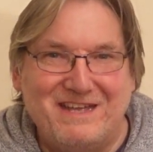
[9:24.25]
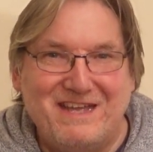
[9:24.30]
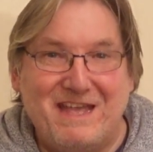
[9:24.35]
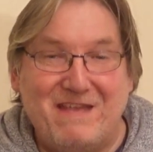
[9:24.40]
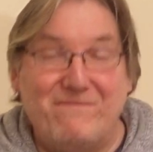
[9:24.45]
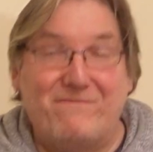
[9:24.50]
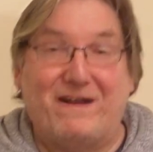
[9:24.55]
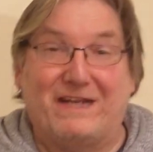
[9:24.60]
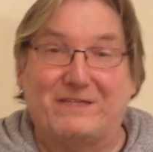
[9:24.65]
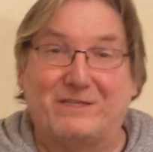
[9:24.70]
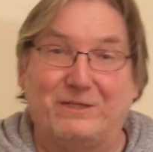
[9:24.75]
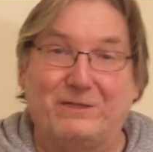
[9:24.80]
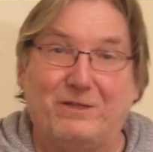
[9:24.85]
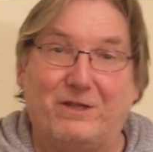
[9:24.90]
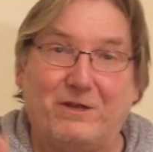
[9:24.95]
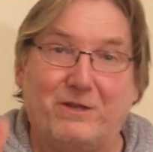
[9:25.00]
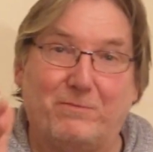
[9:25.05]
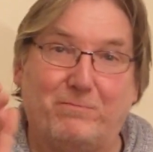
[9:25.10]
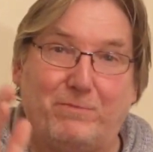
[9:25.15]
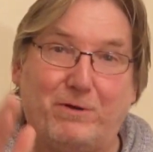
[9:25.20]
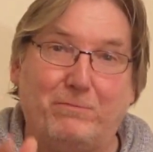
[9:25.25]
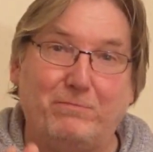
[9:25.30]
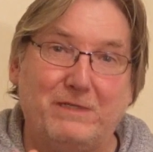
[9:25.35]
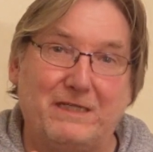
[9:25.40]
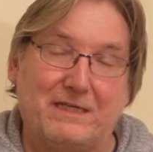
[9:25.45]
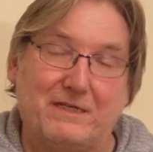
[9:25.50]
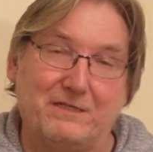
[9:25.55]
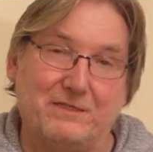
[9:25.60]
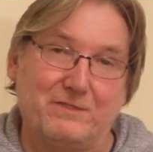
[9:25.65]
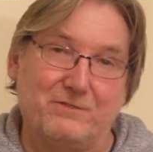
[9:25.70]
In fact, a lot of
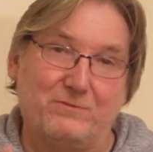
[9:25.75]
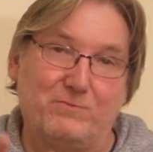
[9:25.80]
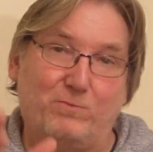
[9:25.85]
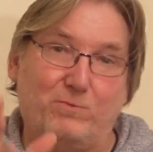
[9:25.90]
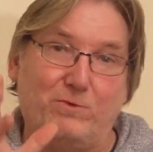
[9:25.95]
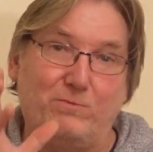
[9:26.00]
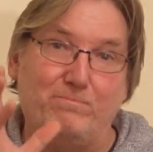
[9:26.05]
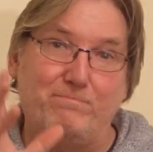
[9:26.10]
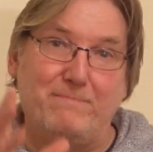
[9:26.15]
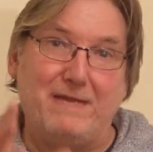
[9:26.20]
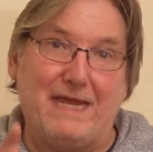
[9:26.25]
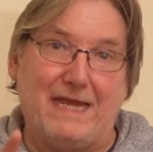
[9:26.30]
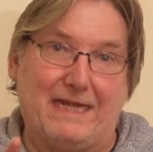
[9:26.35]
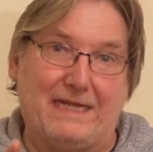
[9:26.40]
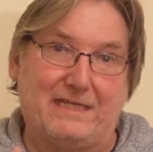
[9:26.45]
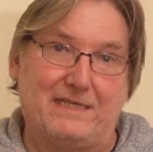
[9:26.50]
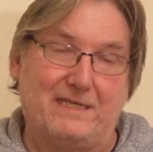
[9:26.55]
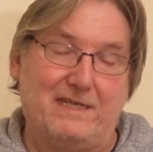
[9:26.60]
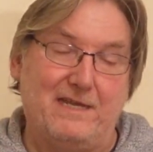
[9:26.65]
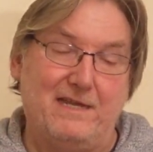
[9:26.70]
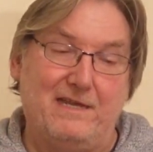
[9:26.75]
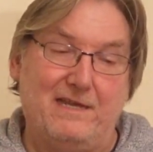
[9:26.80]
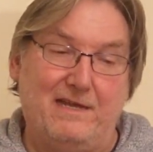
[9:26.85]
publicans would mix